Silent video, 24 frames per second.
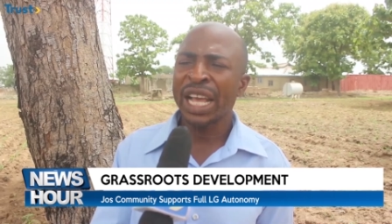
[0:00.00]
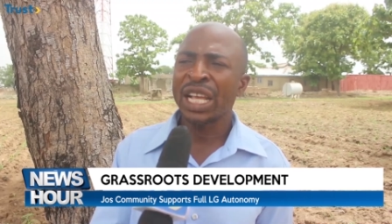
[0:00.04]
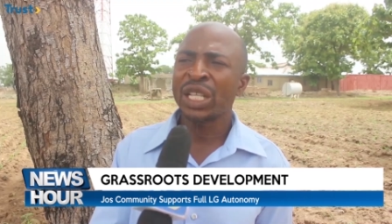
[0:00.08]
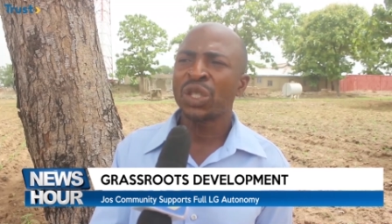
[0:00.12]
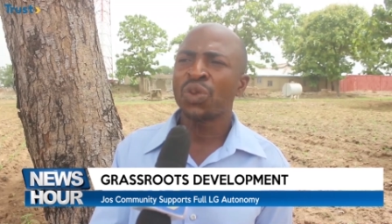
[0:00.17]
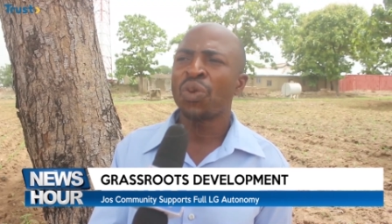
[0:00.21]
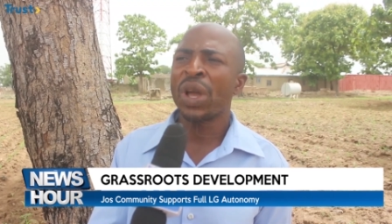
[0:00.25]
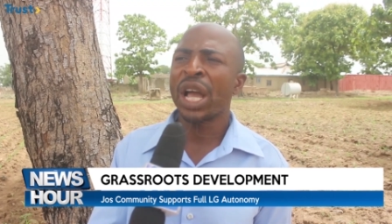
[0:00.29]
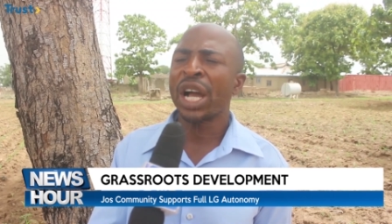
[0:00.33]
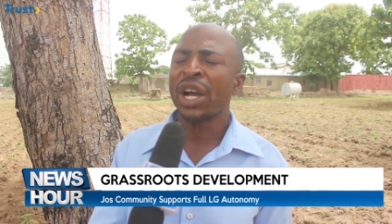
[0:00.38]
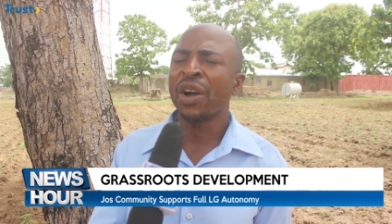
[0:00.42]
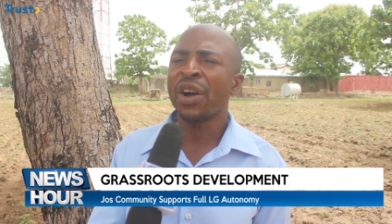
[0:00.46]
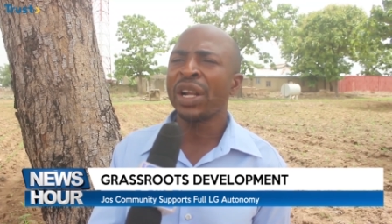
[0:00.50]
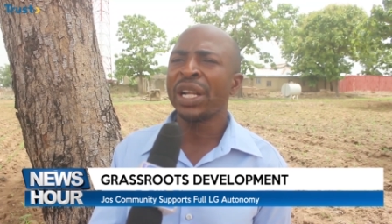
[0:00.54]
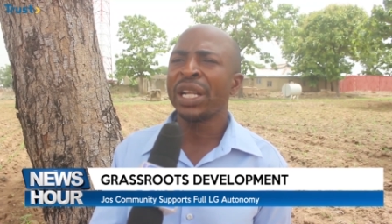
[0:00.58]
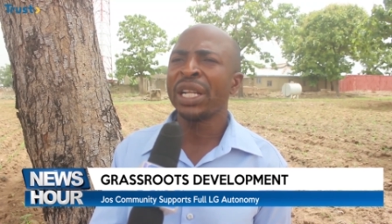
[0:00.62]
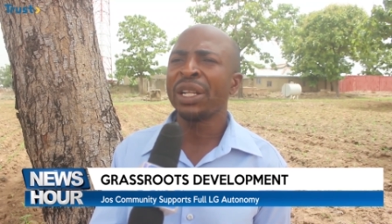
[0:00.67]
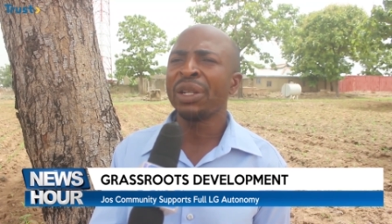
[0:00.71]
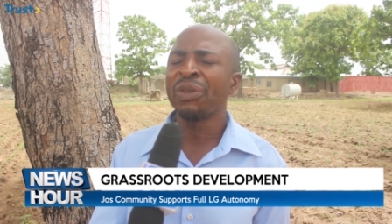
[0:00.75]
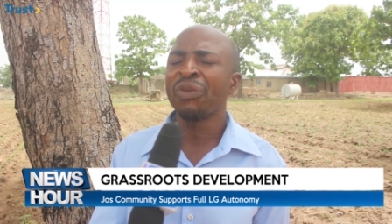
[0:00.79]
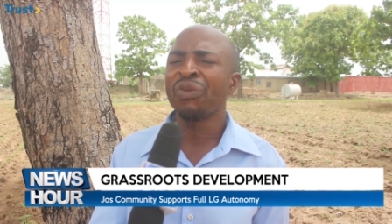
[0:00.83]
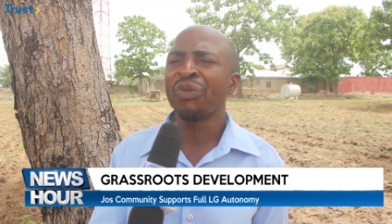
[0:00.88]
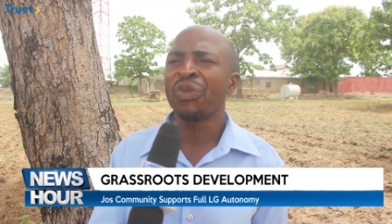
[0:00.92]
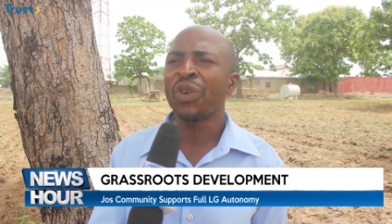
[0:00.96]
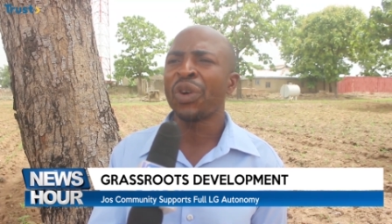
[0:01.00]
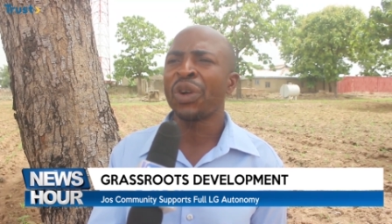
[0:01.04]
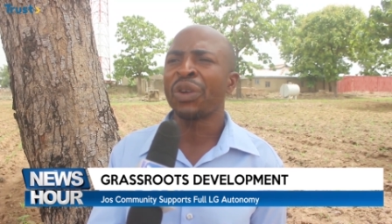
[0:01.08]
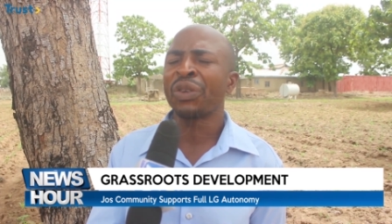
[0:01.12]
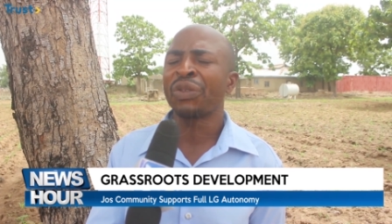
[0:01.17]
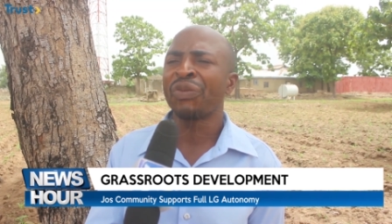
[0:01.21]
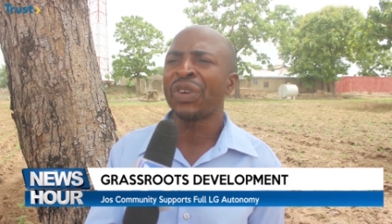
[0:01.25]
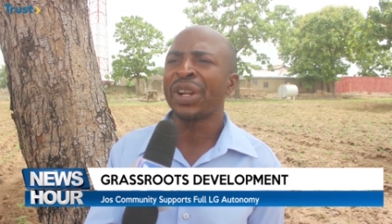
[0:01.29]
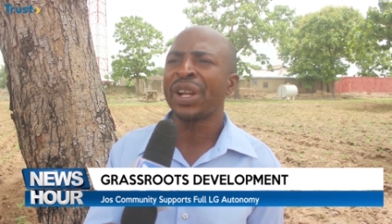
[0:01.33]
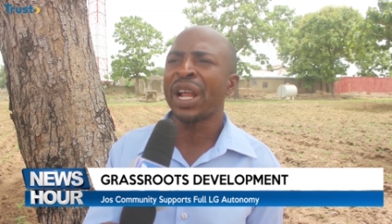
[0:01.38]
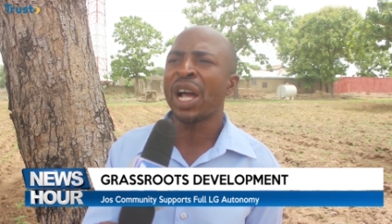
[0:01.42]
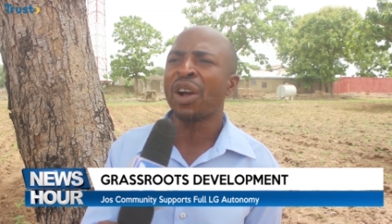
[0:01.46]
Yes, we are calling for
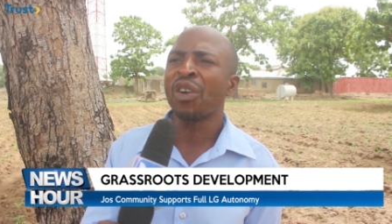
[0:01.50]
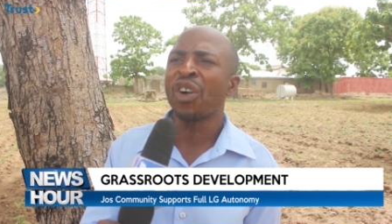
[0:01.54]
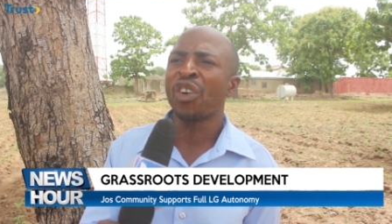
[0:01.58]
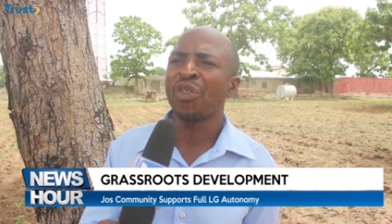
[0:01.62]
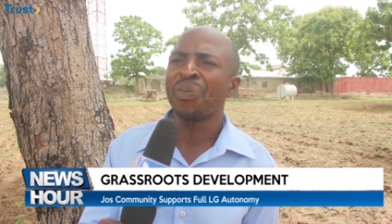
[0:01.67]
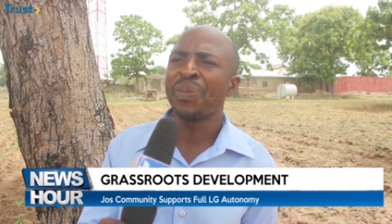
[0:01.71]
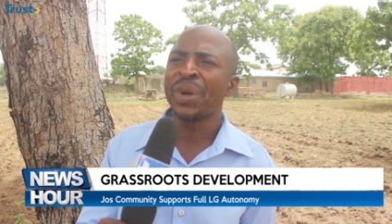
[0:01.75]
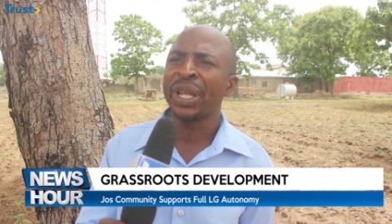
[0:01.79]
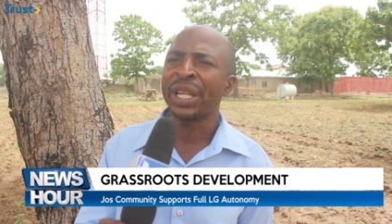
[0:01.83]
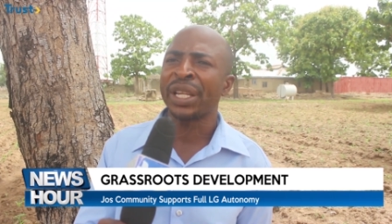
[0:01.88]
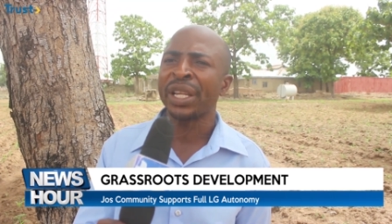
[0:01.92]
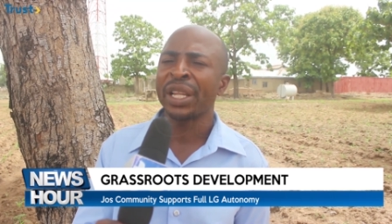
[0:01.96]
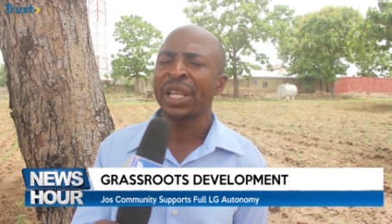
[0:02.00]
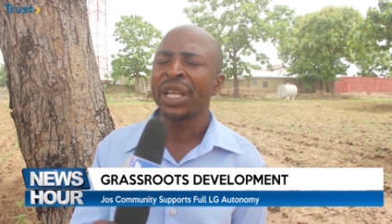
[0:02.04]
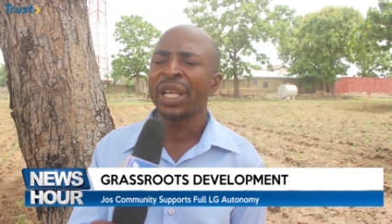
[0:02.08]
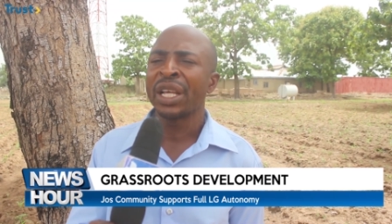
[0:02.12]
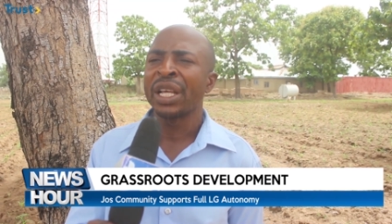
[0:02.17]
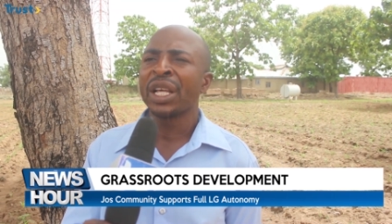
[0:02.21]
federal government.